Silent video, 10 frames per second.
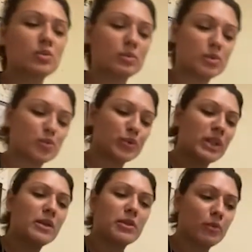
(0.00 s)
one was
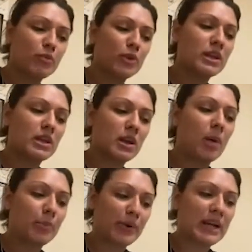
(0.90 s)
really, really
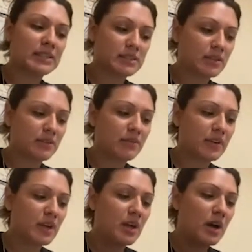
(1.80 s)
comprehensive.
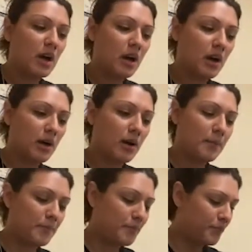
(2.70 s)
And
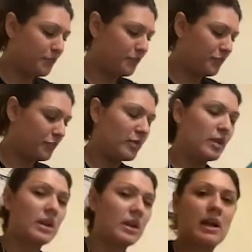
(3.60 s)

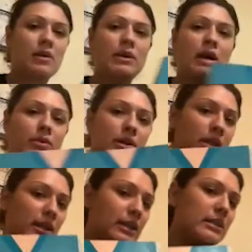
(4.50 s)
I really
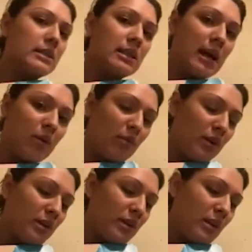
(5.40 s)
like that
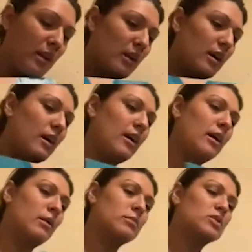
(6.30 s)
one.
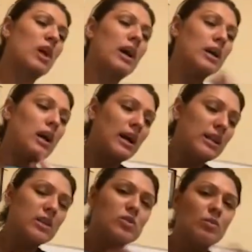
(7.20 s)
So
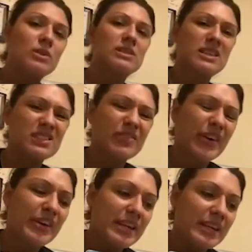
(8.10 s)
it was
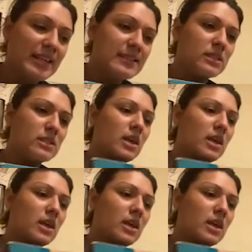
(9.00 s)
very easy to